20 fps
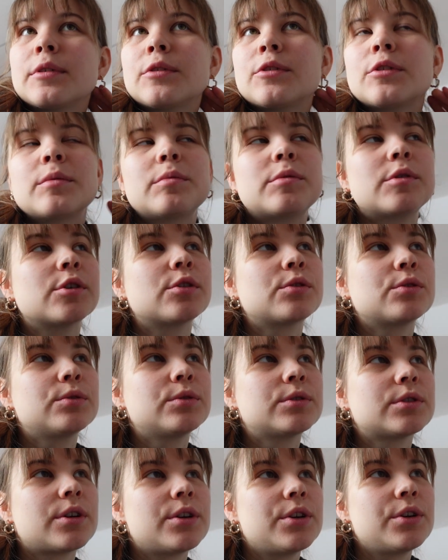or
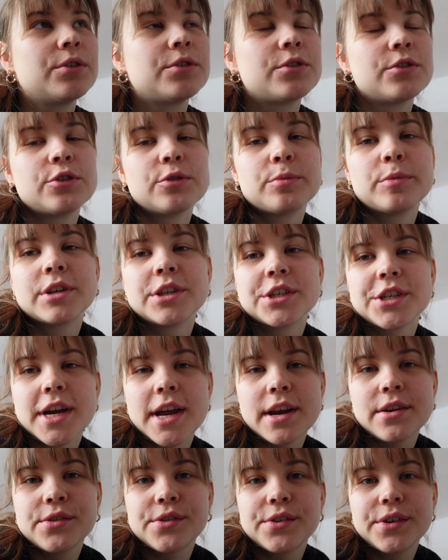produce on YouTube in
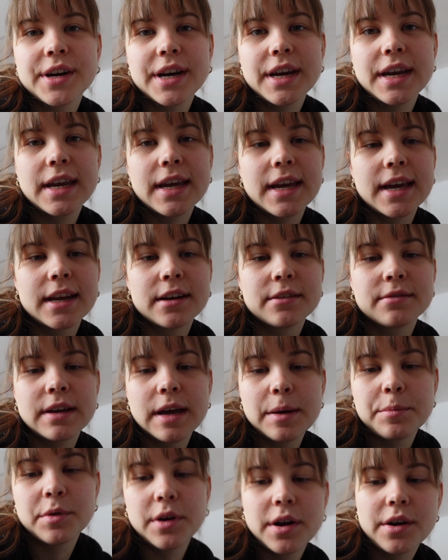January and
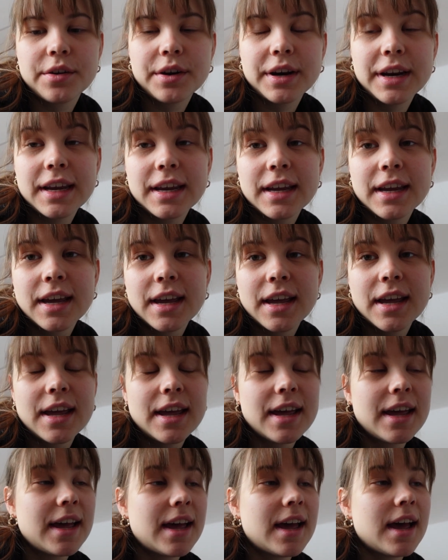February,
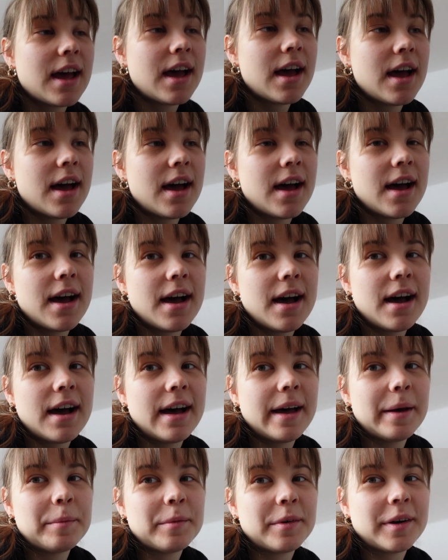
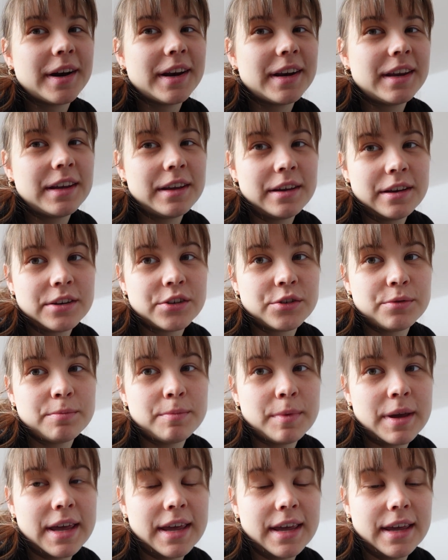I'm ready to
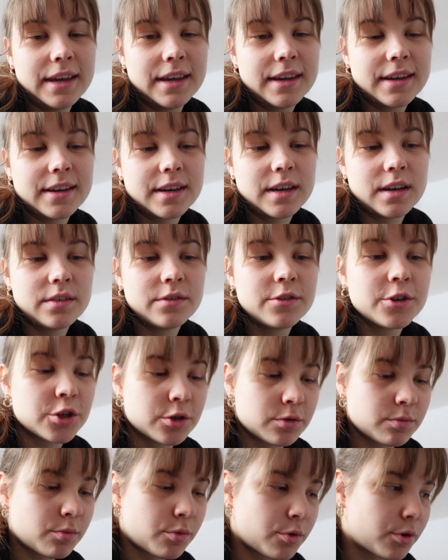make a
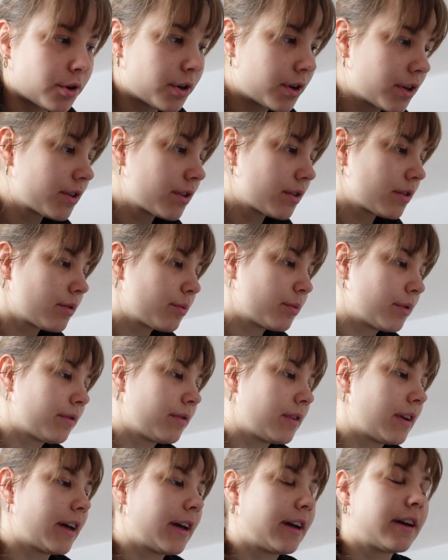vision board
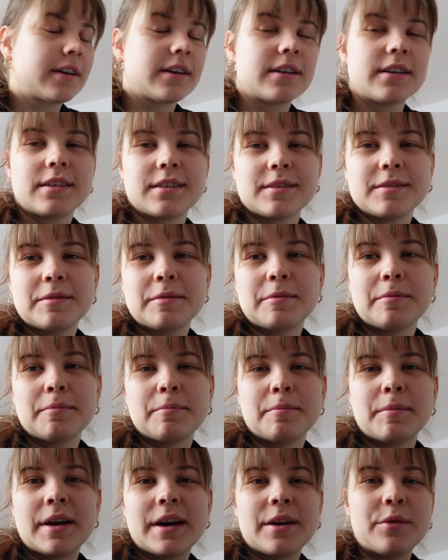with like
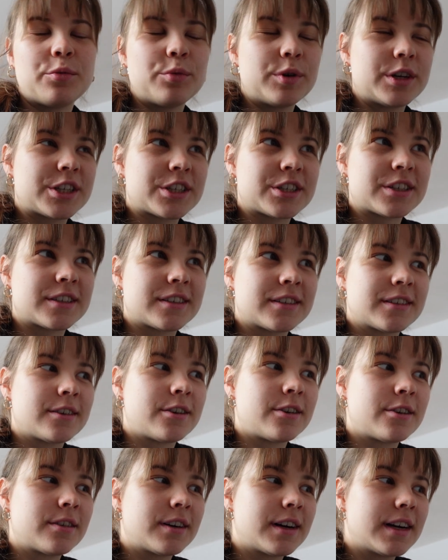my vision
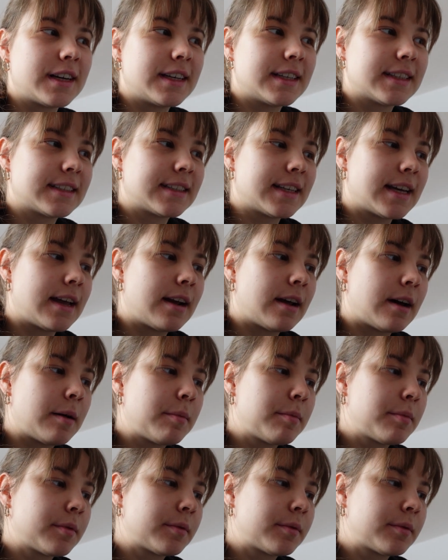already set up.